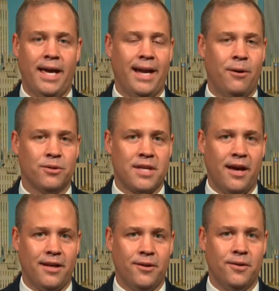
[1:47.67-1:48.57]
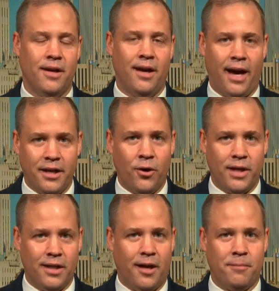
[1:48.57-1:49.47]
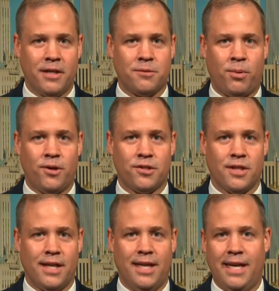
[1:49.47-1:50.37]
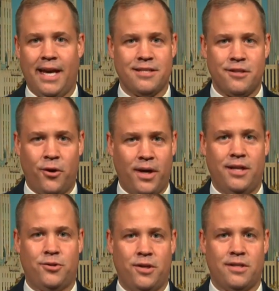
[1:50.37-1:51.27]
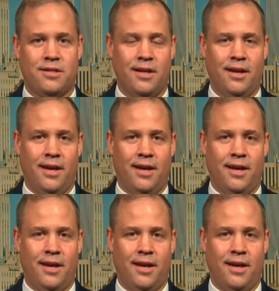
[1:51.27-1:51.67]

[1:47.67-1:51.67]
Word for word: And I will tell you, I know Elon Musk personally, he has no interest